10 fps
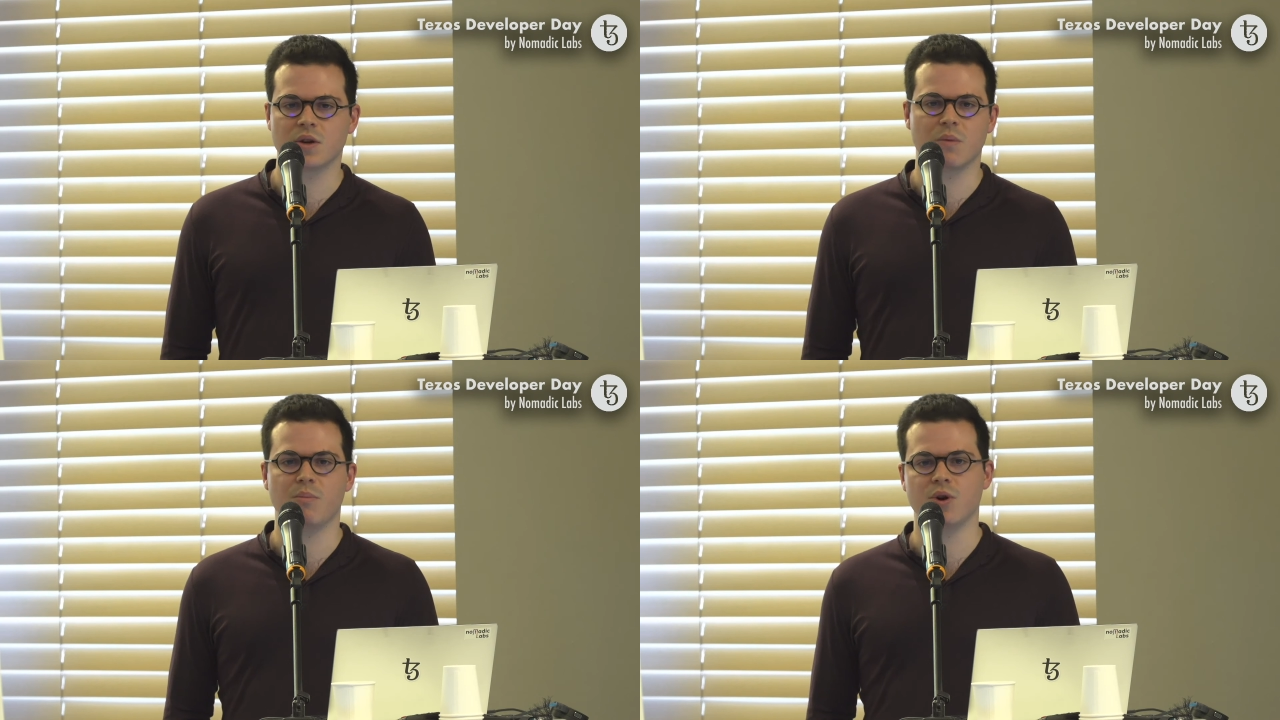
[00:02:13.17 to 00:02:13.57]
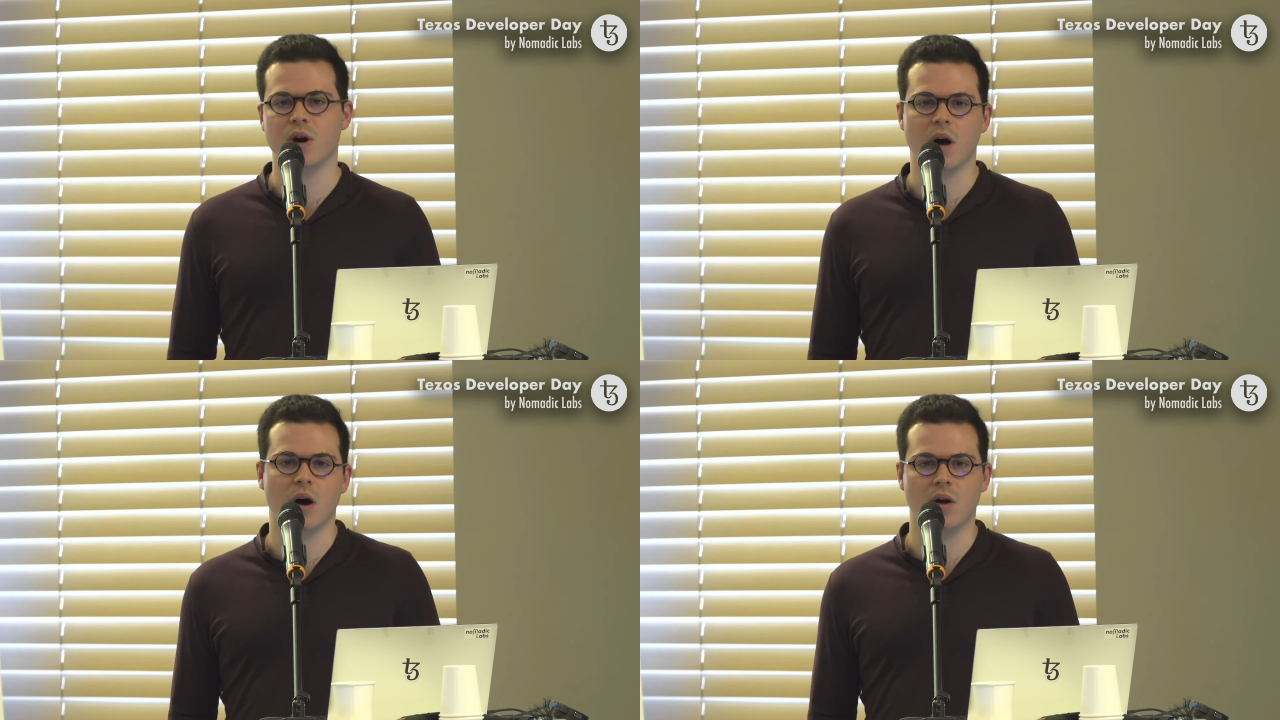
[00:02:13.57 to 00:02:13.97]
you can put
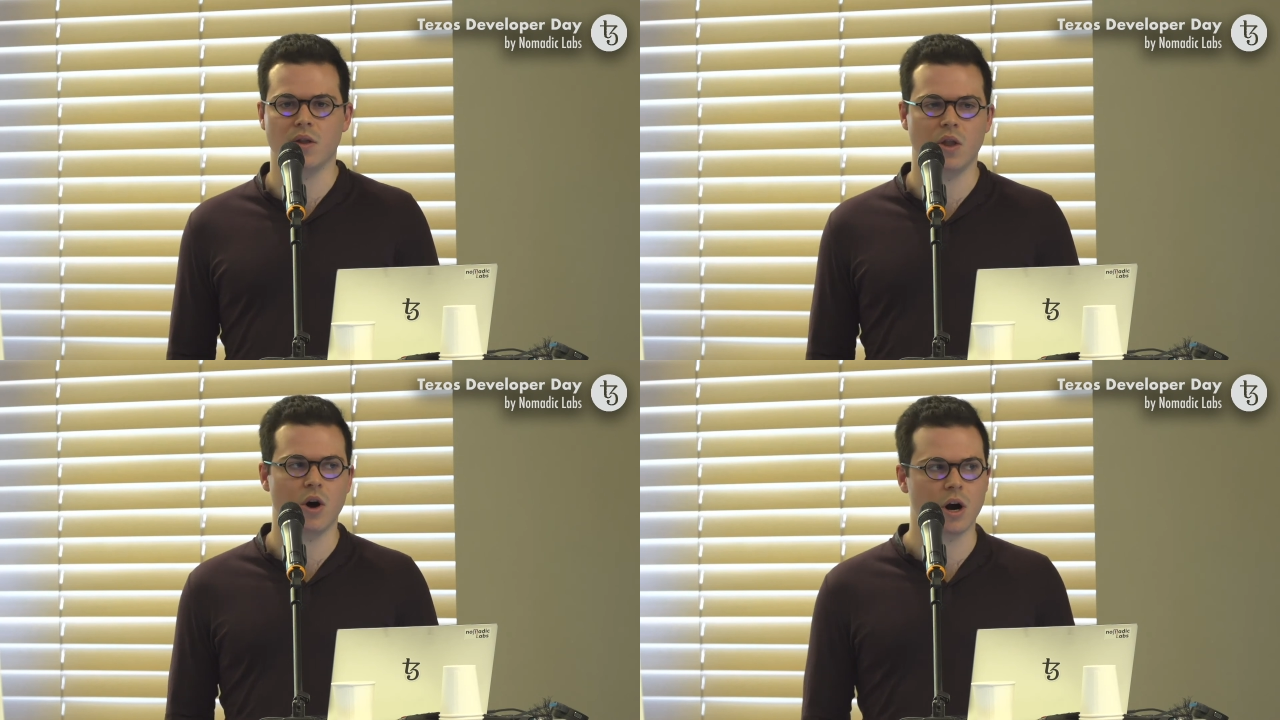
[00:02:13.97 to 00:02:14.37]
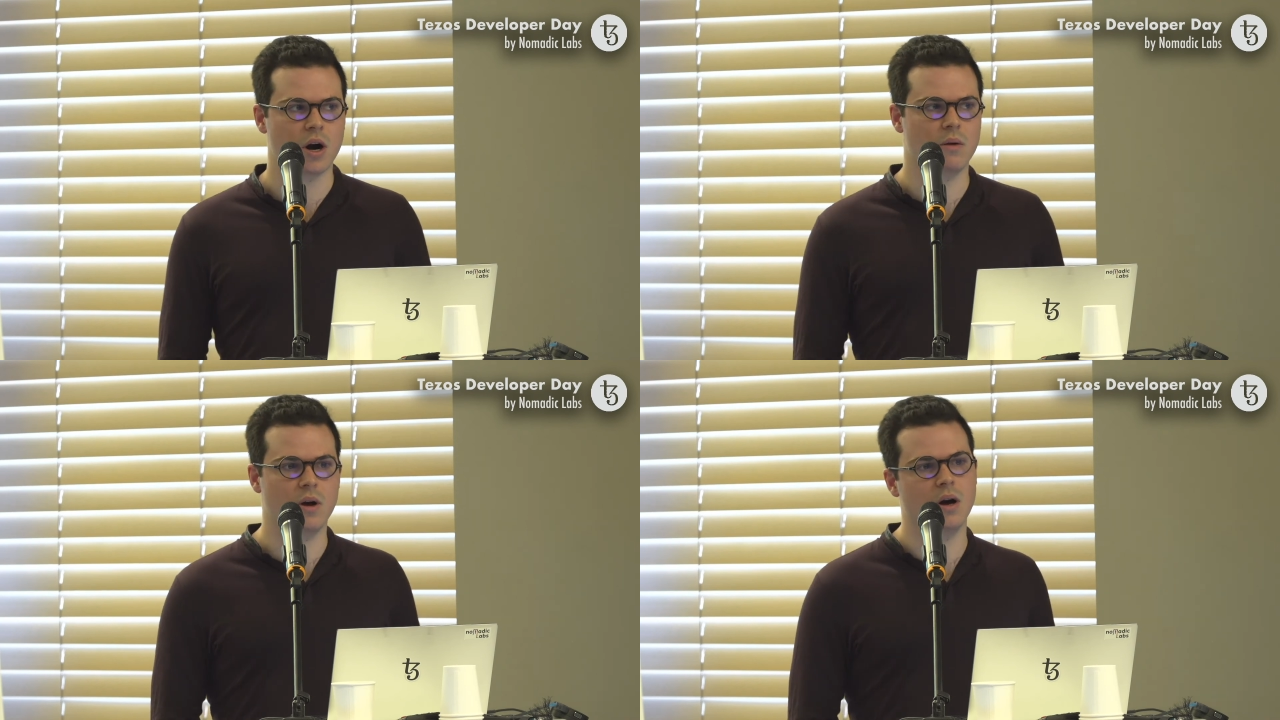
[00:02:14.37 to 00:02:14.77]
on
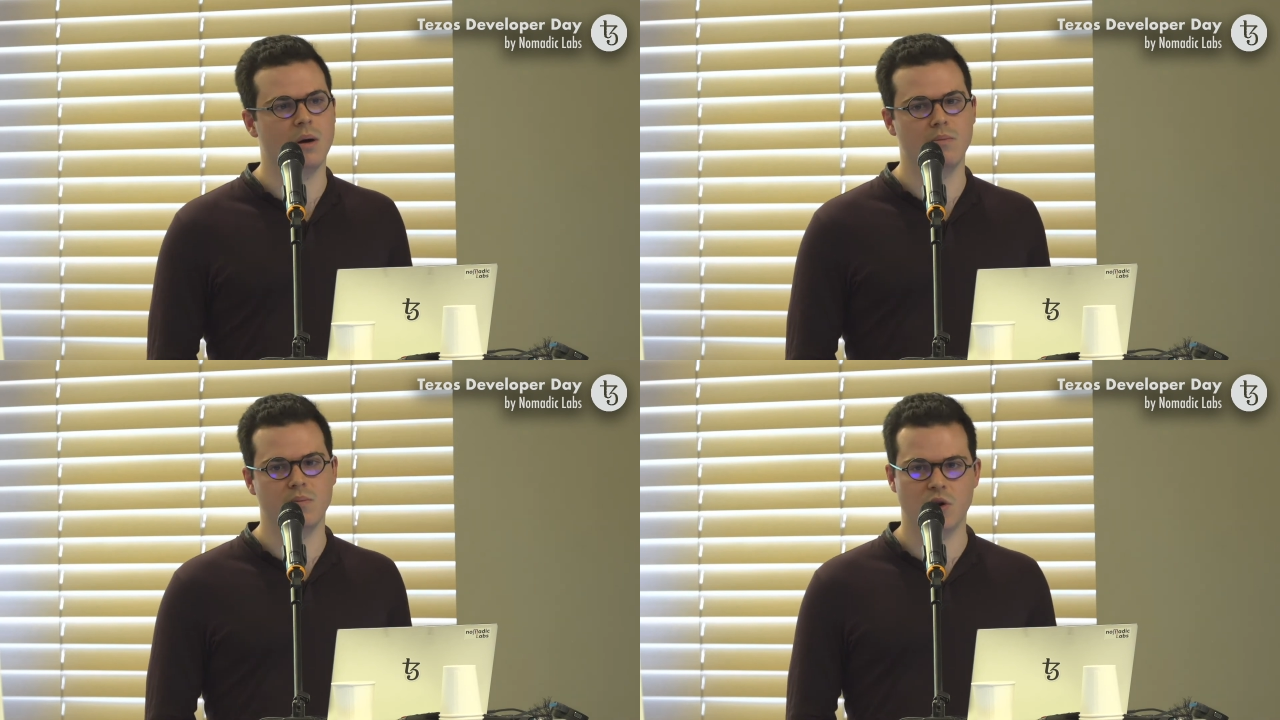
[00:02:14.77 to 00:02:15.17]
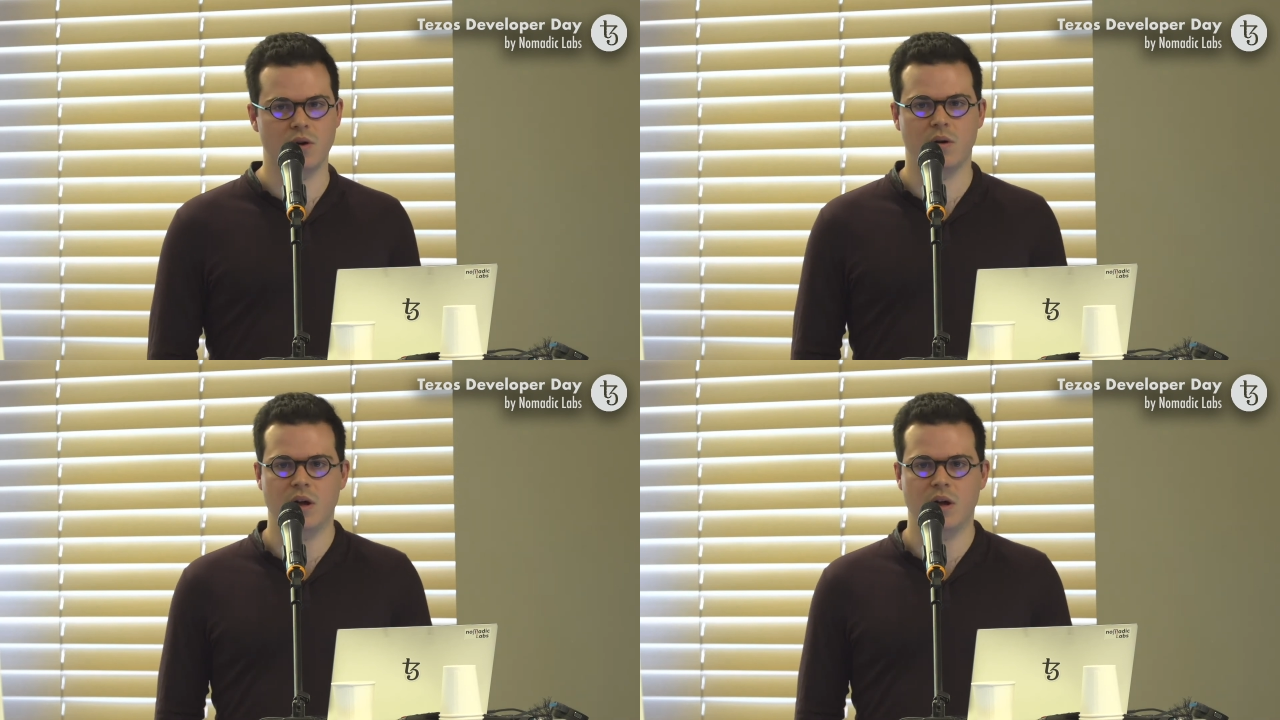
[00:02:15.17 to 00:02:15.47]
our um, uh,